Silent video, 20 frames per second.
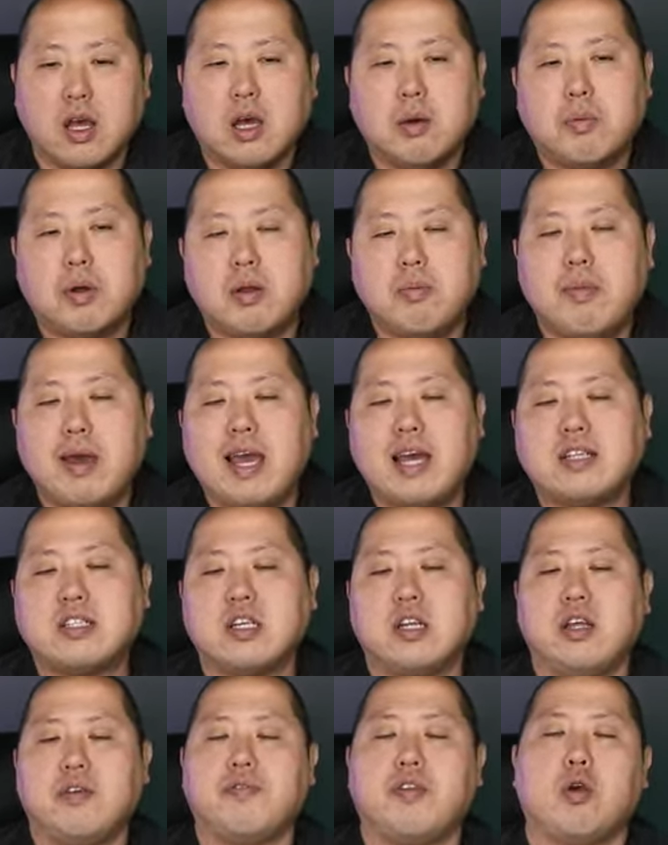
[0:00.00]
But
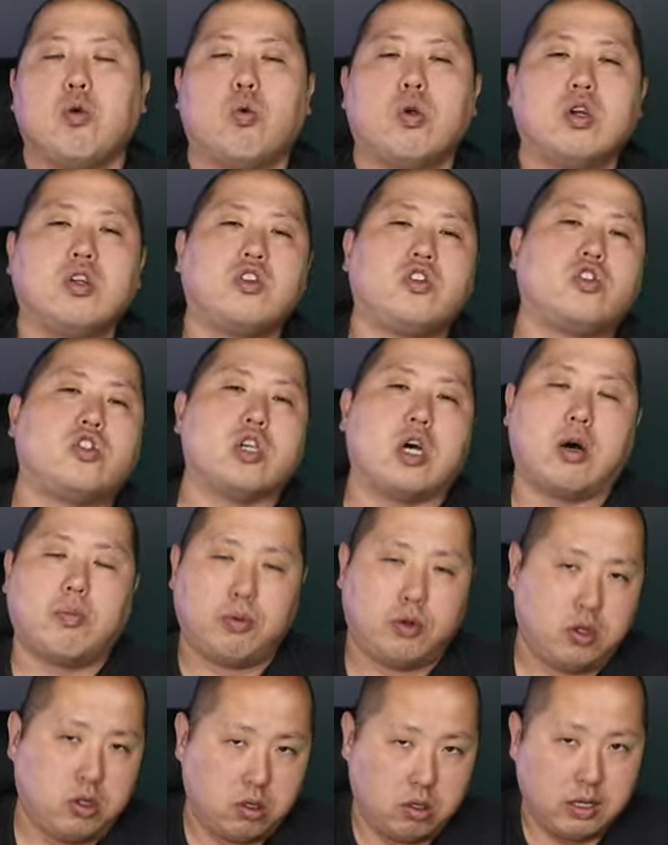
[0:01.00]
imagine if they were
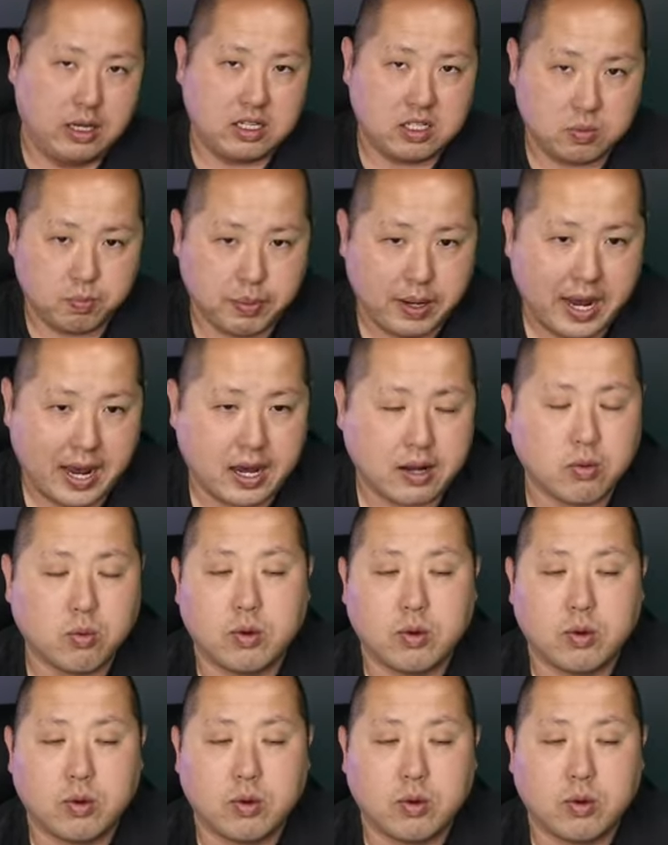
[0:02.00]
double as bad.